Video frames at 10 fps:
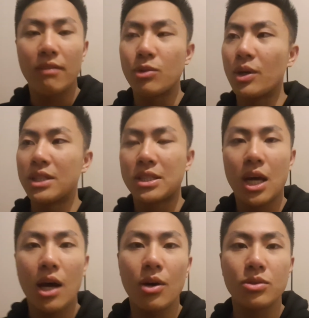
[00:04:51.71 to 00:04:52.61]
You want this
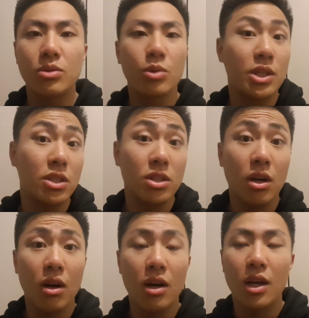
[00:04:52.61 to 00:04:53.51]
house, or you want this
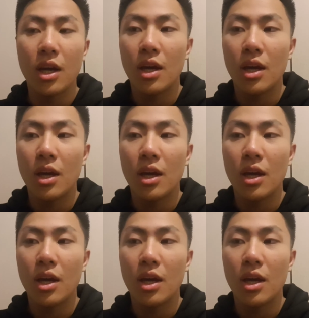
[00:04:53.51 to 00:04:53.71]
car,